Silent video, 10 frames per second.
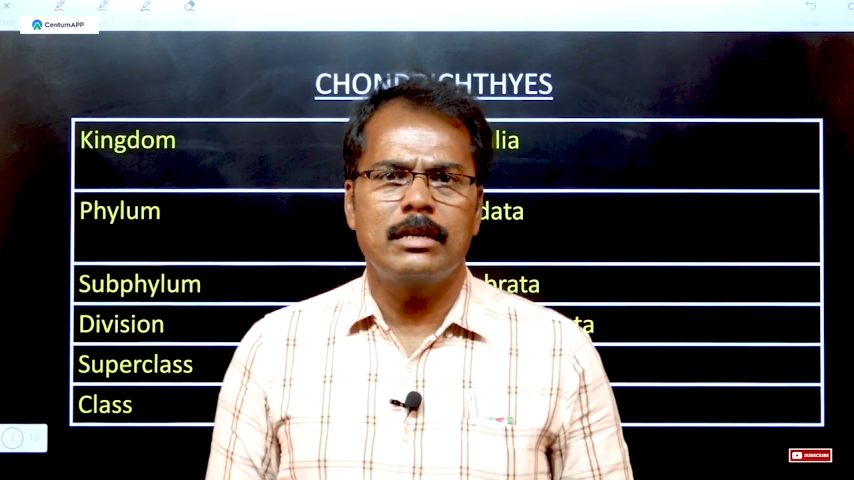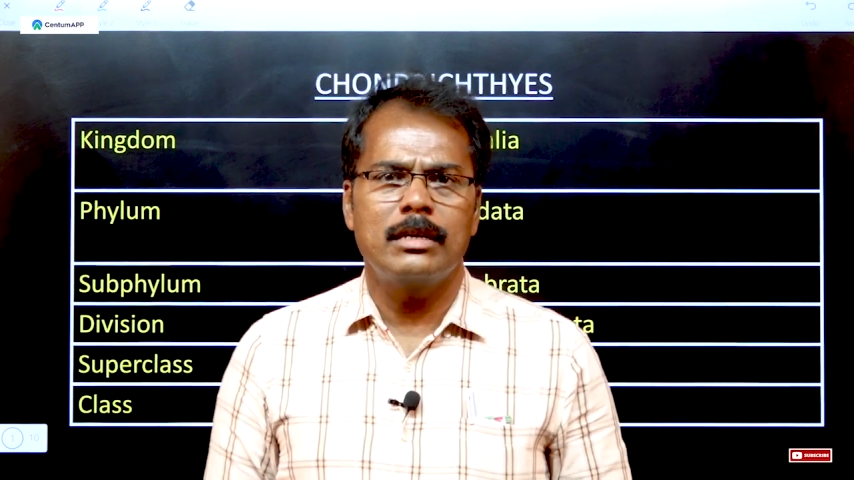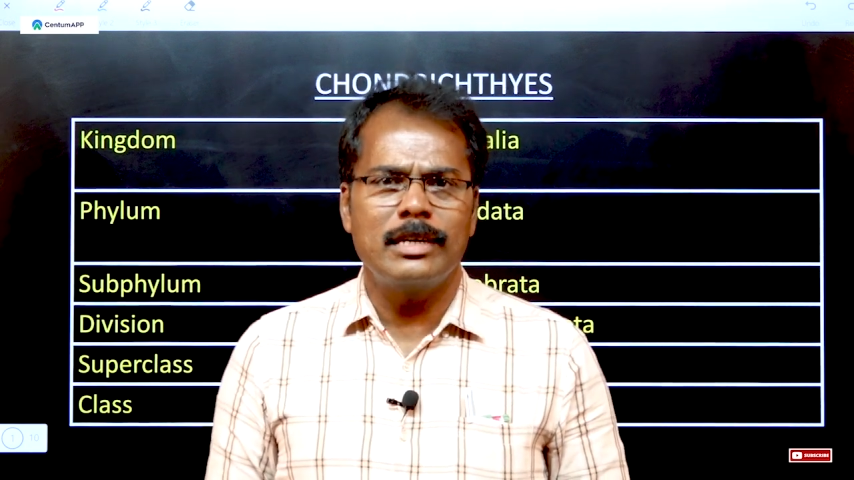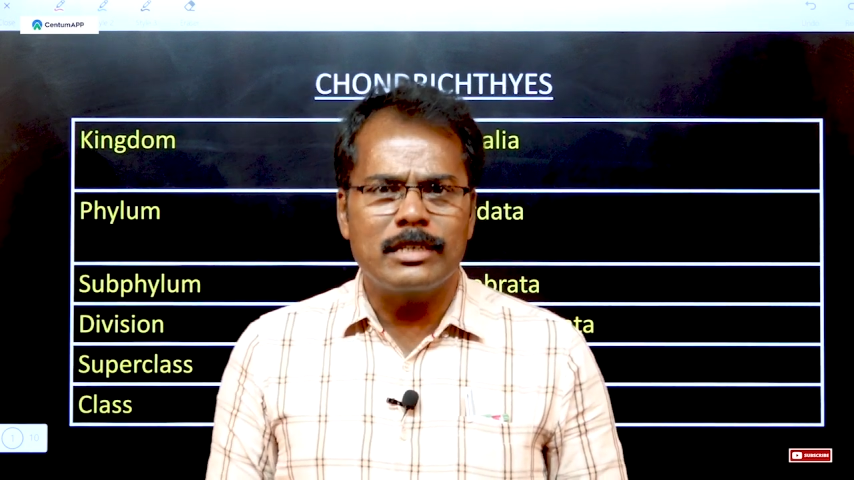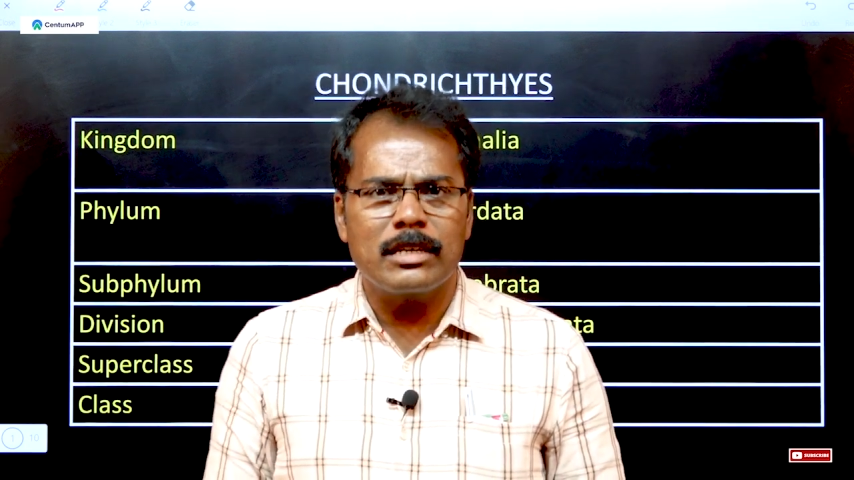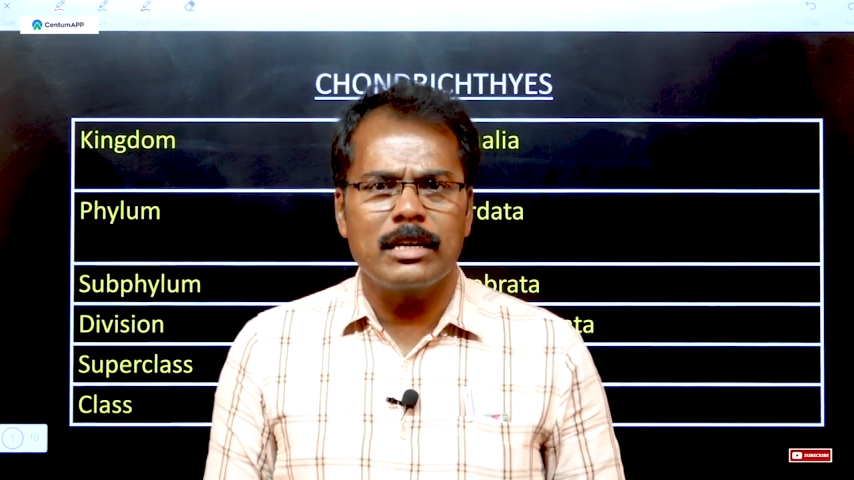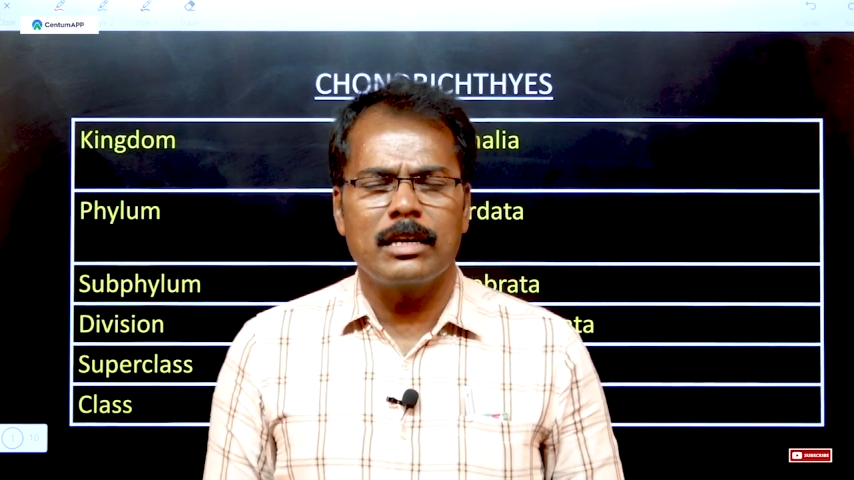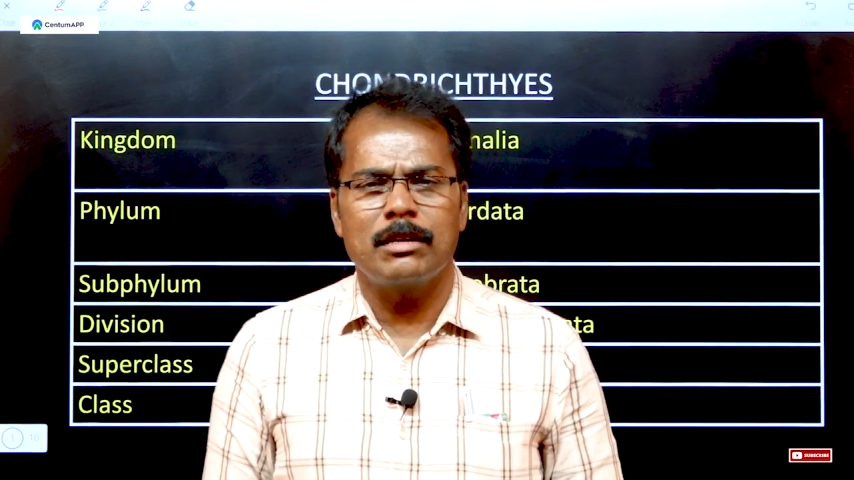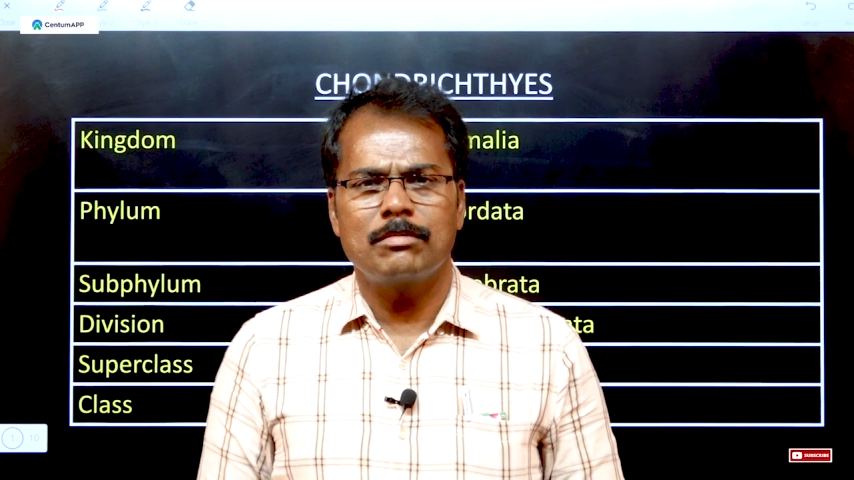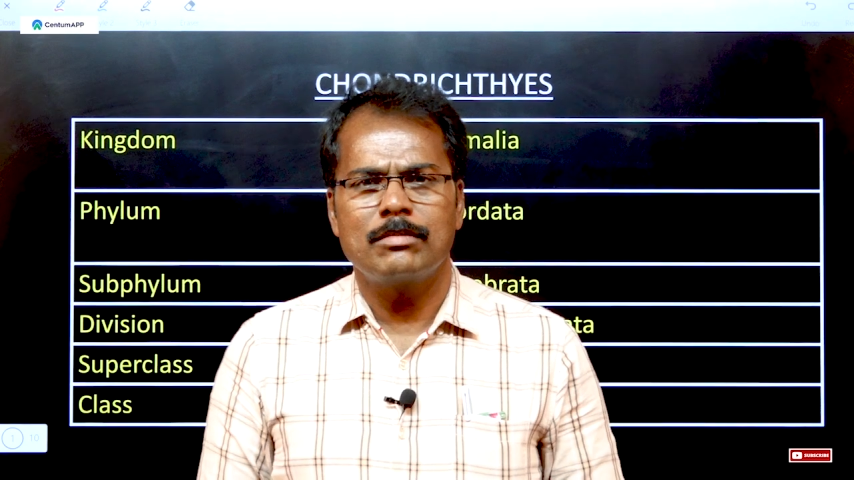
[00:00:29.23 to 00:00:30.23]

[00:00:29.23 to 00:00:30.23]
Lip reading: internal